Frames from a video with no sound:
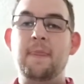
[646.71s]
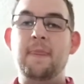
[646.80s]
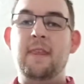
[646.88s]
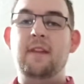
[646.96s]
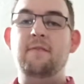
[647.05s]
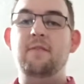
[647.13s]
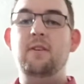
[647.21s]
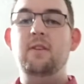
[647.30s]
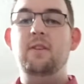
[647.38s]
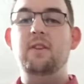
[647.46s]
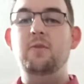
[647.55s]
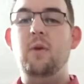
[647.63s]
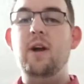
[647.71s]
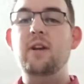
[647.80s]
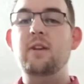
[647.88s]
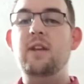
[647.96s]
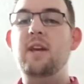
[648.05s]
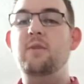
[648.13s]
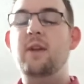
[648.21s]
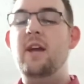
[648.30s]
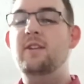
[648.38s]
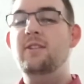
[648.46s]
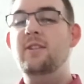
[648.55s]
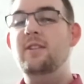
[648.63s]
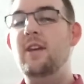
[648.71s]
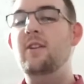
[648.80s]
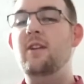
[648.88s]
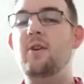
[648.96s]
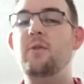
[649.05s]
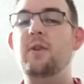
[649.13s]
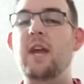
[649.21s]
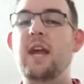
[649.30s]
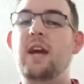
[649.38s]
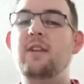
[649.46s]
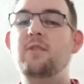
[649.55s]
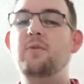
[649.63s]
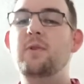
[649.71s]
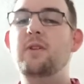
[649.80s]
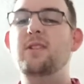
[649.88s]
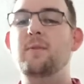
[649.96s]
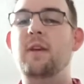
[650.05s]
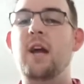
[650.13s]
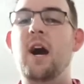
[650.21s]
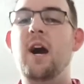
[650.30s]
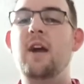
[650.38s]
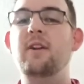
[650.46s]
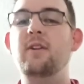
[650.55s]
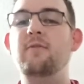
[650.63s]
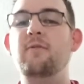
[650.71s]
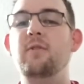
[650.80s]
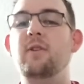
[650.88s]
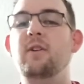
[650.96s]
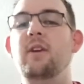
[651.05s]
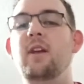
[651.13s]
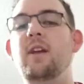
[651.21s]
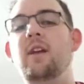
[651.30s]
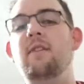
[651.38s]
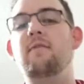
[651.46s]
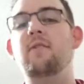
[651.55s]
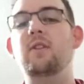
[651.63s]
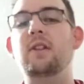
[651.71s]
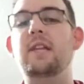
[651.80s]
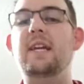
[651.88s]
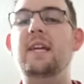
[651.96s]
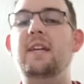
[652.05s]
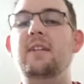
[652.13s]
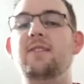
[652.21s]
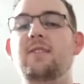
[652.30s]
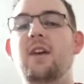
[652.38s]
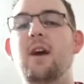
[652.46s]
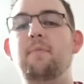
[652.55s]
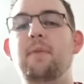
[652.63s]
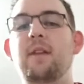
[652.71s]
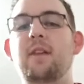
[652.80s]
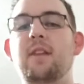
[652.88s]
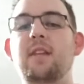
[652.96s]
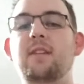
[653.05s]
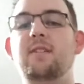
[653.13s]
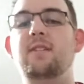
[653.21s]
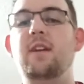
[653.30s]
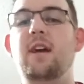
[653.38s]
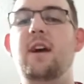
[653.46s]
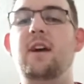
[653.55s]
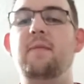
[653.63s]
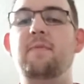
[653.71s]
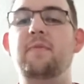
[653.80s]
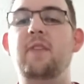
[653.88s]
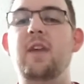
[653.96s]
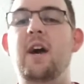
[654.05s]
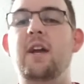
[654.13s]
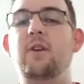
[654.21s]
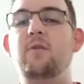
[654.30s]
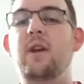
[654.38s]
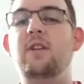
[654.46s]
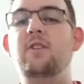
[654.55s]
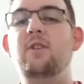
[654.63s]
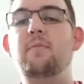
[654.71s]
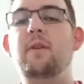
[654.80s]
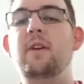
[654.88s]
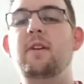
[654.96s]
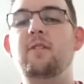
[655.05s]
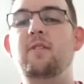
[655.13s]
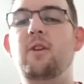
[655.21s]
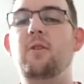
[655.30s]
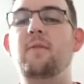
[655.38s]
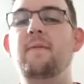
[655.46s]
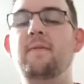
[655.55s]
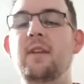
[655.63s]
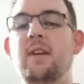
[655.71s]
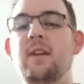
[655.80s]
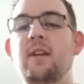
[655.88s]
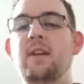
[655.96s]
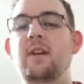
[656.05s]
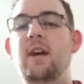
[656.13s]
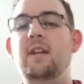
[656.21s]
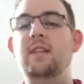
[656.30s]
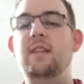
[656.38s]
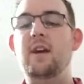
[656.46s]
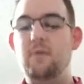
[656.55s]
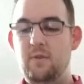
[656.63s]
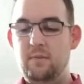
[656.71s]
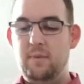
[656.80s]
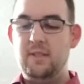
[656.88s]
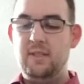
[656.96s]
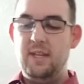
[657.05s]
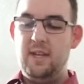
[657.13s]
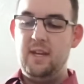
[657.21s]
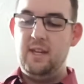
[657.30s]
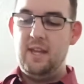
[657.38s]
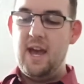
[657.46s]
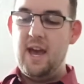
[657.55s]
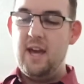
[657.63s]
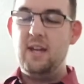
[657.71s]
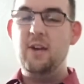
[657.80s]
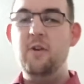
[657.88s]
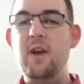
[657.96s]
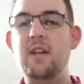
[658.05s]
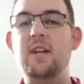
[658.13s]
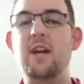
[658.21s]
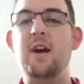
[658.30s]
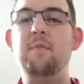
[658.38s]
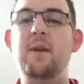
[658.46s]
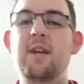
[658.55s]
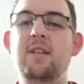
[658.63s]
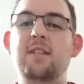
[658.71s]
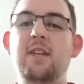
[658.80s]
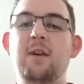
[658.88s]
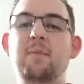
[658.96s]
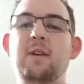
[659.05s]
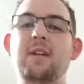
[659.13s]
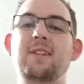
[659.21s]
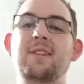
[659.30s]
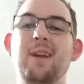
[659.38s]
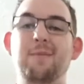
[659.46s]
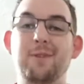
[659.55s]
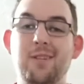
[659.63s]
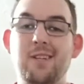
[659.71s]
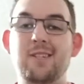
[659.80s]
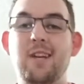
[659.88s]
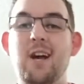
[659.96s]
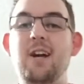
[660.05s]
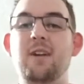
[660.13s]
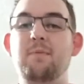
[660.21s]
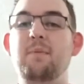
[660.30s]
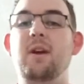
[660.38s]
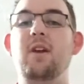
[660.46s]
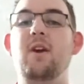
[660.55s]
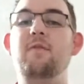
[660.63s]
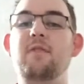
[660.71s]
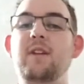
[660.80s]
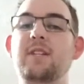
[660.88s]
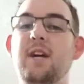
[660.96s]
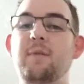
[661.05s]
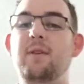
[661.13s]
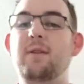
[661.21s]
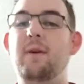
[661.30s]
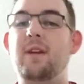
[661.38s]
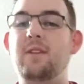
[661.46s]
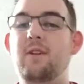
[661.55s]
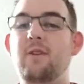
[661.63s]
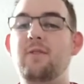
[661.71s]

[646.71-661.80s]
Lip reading: And the Squier neck one actually sounded okay. I just wanted something hotter for leads up in this higher range up here, so I did that one. But yeah, go ahead and comment. Tell me how much I suck, but hopefully tell me that my guitar